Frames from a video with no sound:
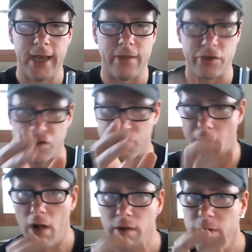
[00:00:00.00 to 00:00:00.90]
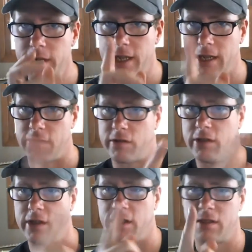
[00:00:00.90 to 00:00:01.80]
The smaller it is,
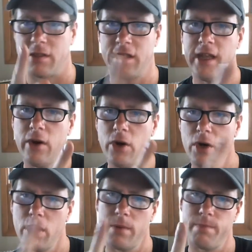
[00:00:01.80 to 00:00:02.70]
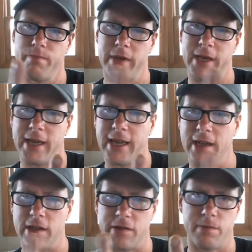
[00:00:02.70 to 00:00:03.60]
the thinner it
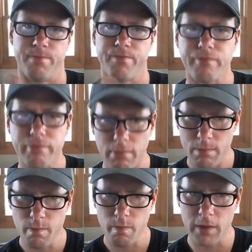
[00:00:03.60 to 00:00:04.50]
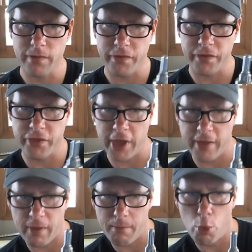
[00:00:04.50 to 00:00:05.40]
is, then
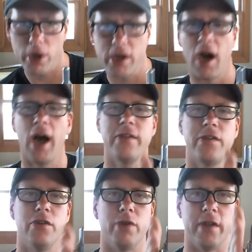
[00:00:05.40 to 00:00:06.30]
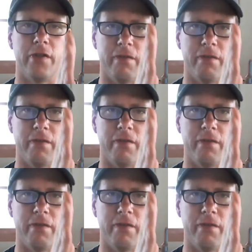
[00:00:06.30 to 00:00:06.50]
the more concentrated the